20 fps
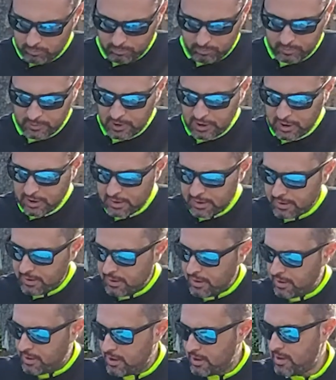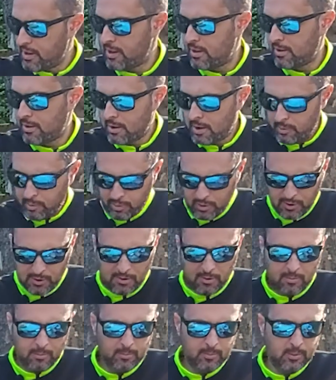Yes, this is the
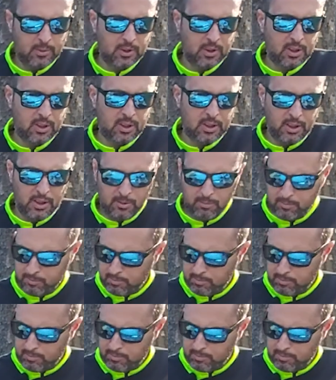tripod. Okay.